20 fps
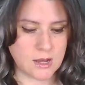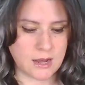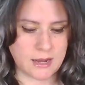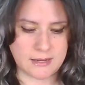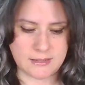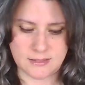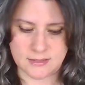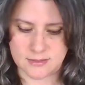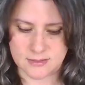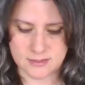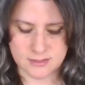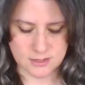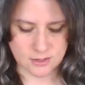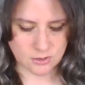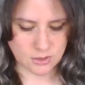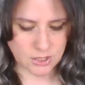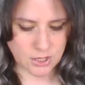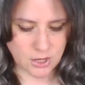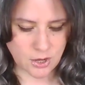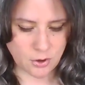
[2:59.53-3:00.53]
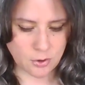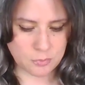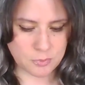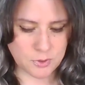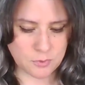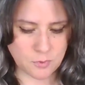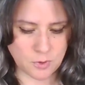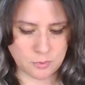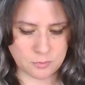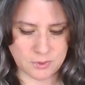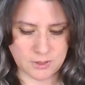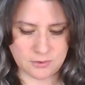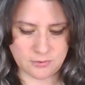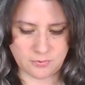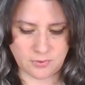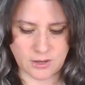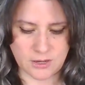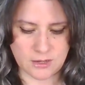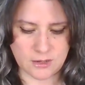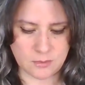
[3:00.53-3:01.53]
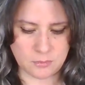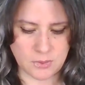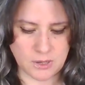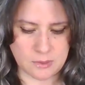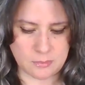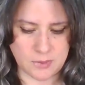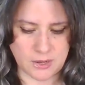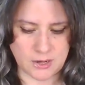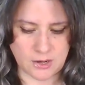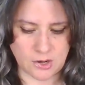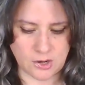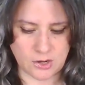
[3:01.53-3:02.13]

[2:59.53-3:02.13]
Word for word: I sincerely hope you won't be offended by my